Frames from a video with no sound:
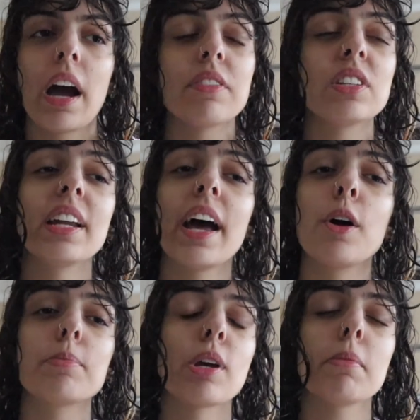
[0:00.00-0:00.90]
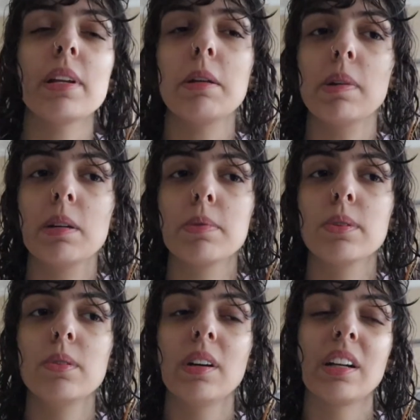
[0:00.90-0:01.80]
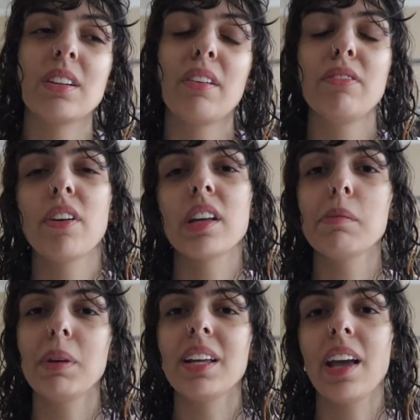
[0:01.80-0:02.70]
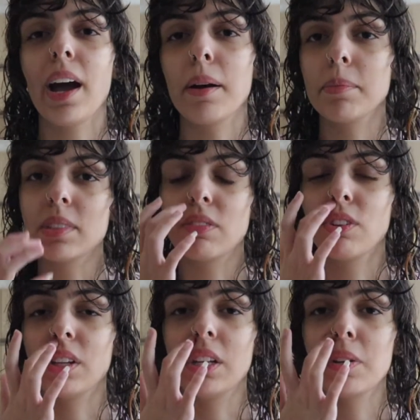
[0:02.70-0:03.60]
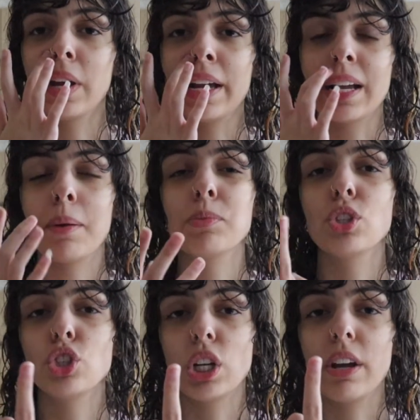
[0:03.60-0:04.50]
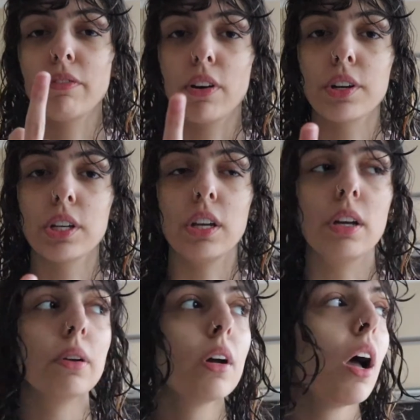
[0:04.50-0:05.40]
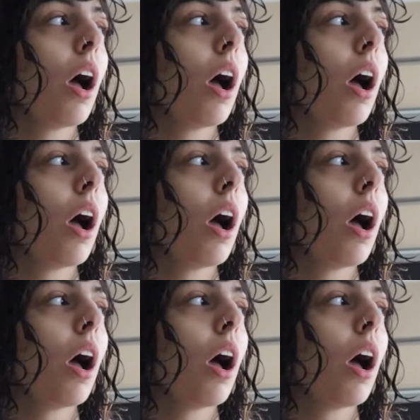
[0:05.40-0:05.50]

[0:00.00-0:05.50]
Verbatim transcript: I've seen it help so many people, and I don't fucking mean CAMS if you're in the U K. CAMS is shit, fuck you.